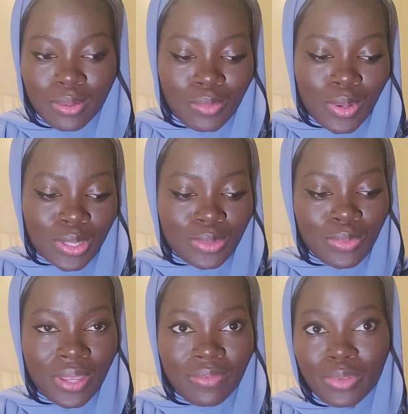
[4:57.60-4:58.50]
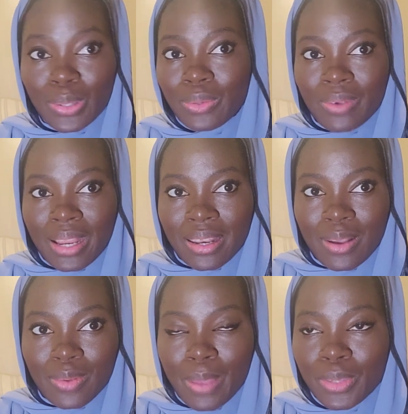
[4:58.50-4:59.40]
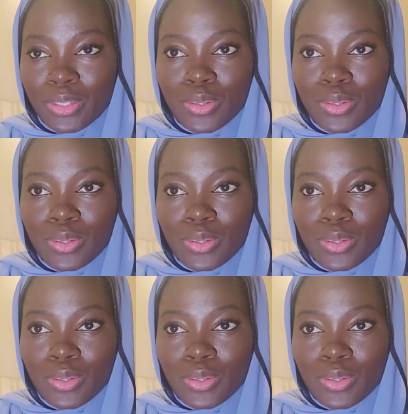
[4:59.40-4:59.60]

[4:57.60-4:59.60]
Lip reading: what we feel right now. I mean,